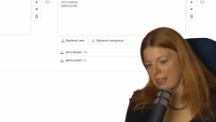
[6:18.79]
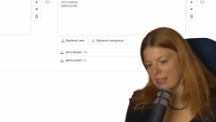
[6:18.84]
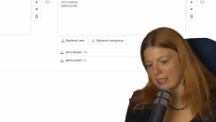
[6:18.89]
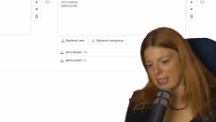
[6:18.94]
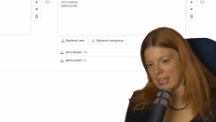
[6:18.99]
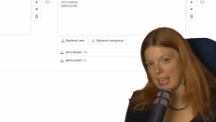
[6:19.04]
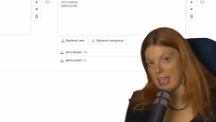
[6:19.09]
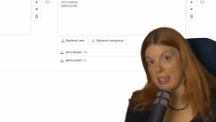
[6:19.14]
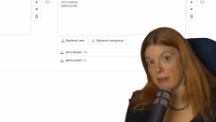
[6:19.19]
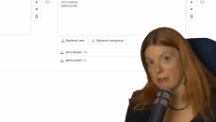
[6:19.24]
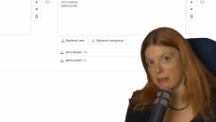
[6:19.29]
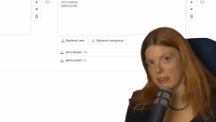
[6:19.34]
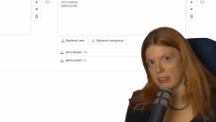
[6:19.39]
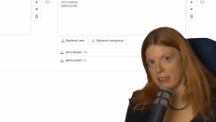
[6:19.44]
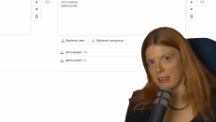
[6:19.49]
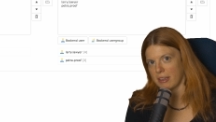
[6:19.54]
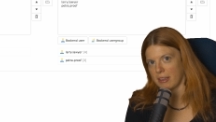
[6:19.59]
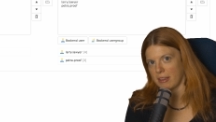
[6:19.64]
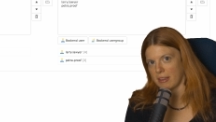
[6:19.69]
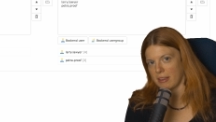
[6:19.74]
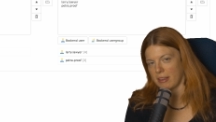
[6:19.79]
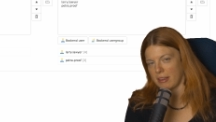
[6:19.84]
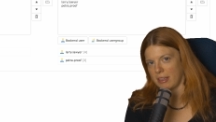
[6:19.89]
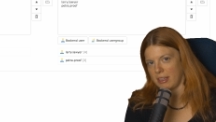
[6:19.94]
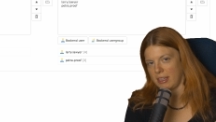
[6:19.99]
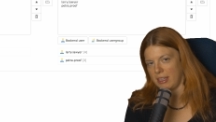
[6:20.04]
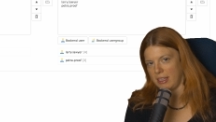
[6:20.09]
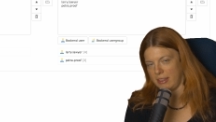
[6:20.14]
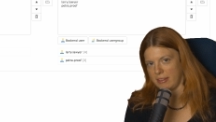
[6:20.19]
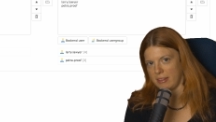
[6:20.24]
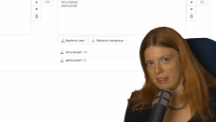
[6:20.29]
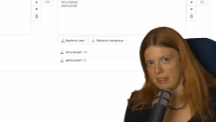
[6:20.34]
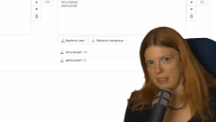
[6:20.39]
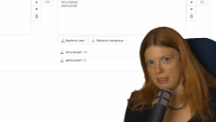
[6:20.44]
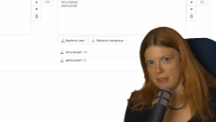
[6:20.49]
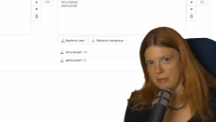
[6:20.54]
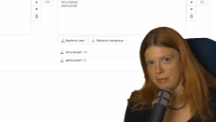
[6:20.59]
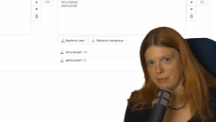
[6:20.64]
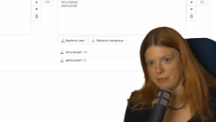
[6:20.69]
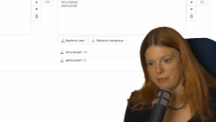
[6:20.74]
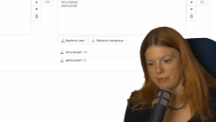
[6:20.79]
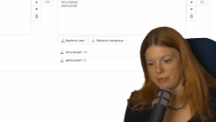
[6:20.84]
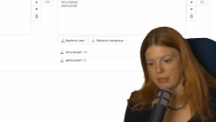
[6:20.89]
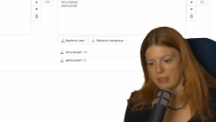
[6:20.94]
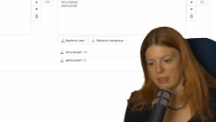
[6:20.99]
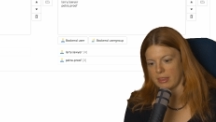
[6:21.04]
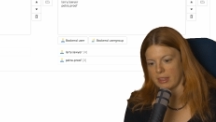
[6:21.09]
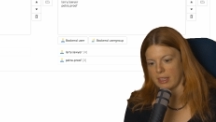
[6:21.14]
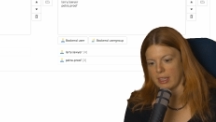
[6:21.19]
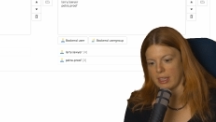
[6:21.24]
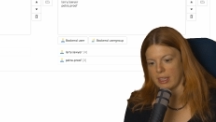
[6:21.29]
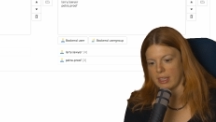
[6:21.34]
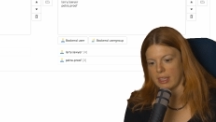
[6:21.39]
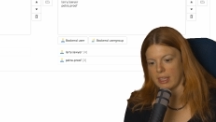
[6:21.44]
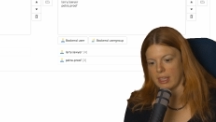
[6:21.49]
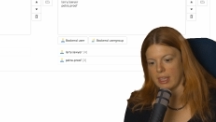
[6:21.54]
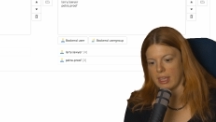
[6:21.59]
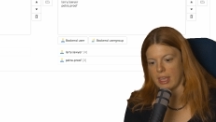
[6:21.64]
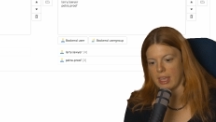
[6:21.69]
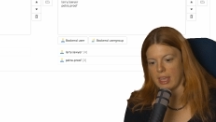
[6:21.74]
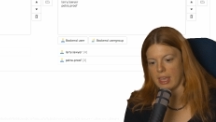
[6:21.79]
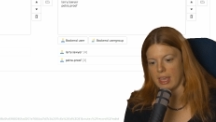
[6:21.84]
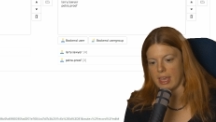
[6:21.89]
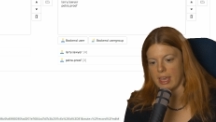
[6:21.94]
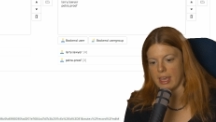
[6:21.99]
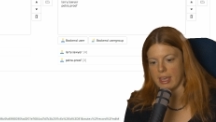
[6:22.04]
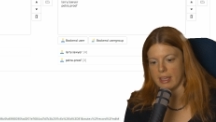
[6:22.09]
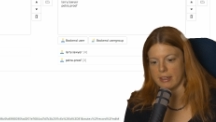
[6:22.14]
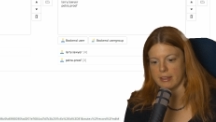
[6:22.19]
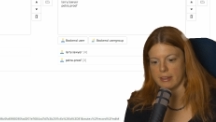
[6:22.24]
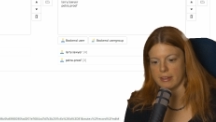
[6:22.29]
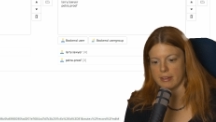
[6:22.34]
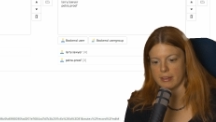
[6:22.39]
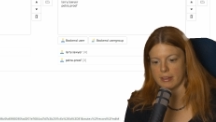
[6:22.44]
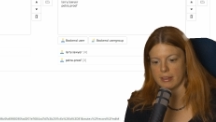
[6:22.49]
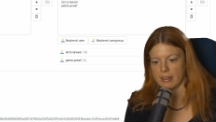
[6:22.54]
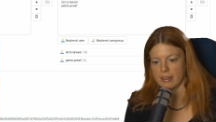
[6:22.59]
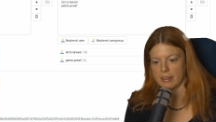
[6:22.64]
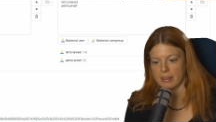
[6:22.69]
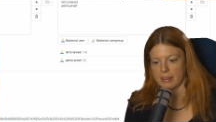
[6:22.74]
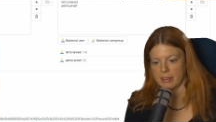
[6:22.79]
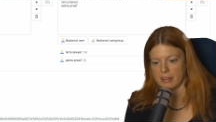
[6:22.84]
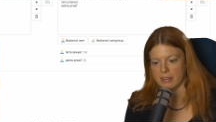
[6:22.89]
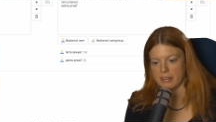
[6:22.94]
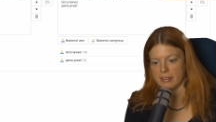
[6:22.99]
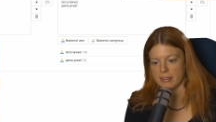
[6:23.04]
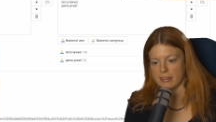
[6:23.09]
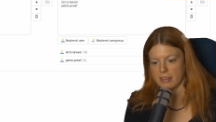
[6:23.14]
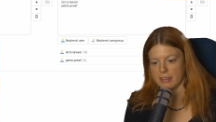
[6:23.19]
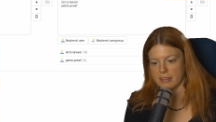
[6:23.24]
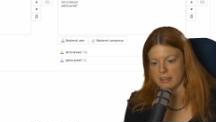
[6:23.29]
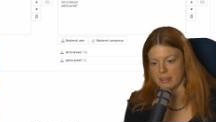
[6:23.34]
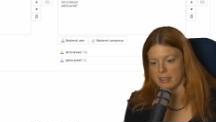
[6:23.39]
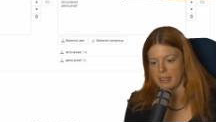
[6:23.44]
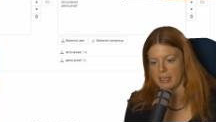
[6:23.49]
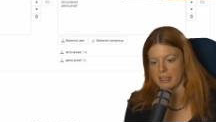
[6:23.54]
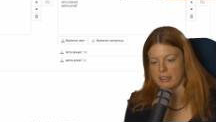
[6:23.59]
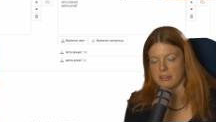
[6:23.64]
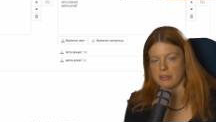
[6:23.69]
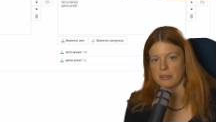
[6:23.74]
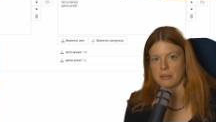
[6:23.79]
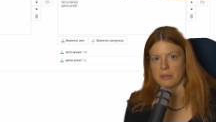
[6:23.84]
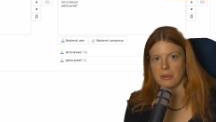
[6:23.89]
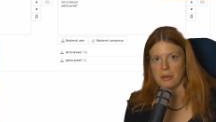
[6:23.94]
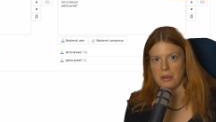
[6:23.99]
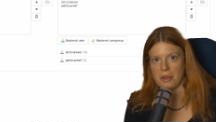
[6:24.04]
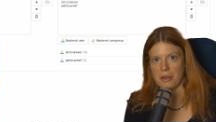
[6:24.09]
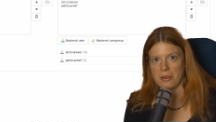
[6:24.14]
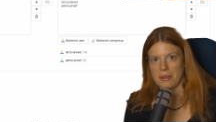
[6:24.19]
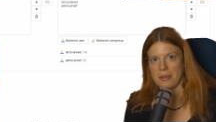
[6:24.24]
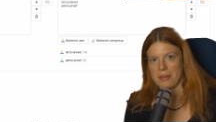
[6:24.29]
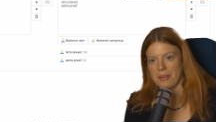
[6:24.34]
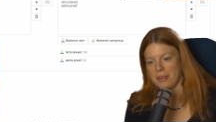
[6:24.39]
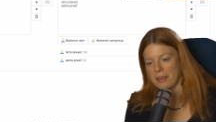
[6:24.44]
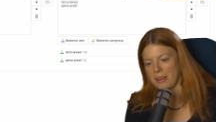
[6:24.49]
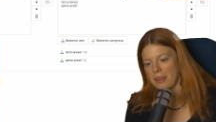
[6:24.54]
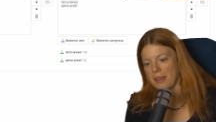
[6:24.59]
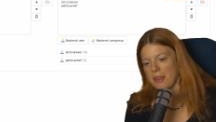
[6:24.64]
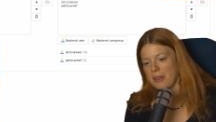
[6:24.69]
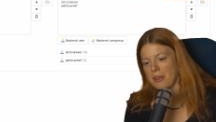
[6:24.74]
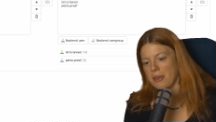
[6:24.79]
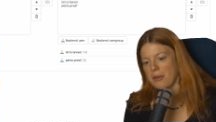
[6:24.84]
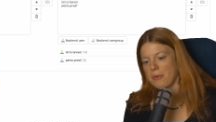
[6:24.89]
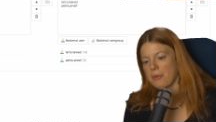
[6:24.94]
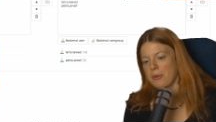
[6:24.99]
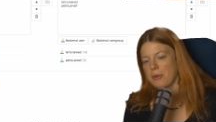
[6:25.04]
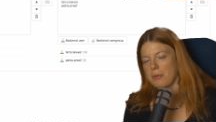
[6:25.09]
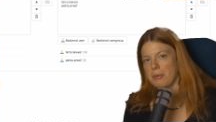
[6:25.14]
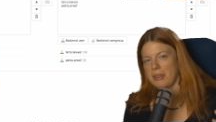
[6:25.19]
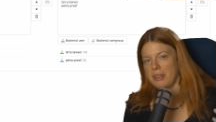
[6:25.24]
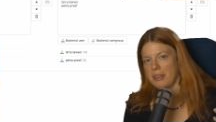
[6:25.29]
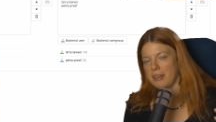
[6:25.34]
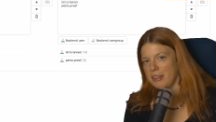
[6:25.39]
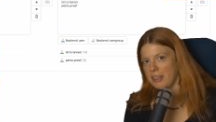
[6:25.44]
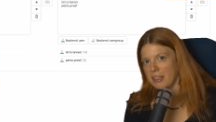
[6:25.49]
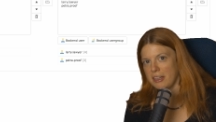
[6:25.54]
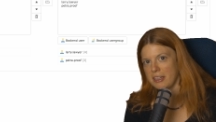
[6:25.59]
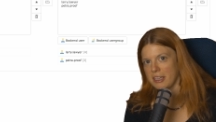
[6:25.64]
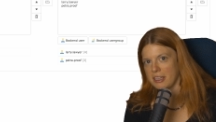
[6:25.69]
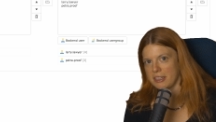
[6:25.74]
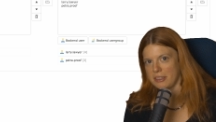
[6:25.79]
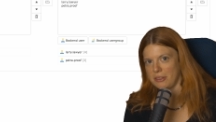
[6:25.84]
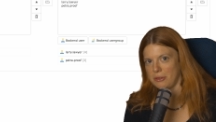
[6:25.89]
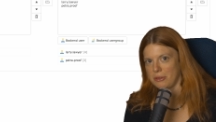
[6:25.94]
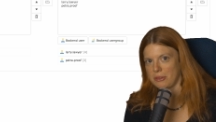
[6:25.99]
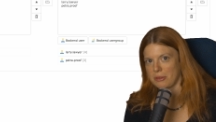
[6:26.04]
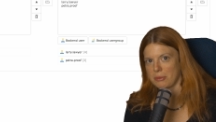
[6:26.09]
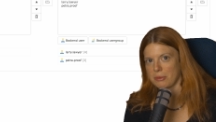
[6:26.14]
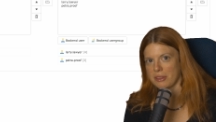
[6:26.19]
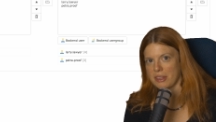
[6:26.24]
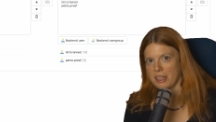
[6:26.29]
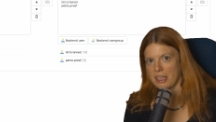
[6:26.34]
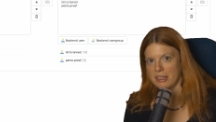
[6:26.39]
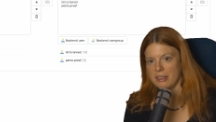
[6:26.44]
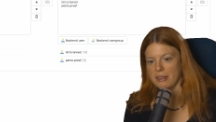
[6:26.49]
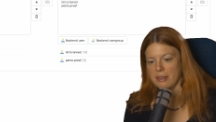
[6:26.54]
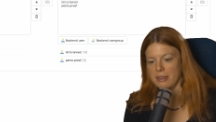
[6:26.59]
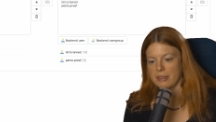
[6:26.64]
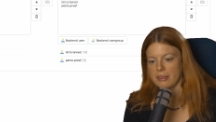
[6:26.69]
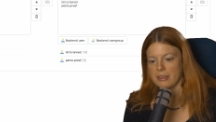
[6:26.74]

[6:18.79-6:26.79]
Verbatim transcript: chaotic easily. And this selection will be nearly unusable then.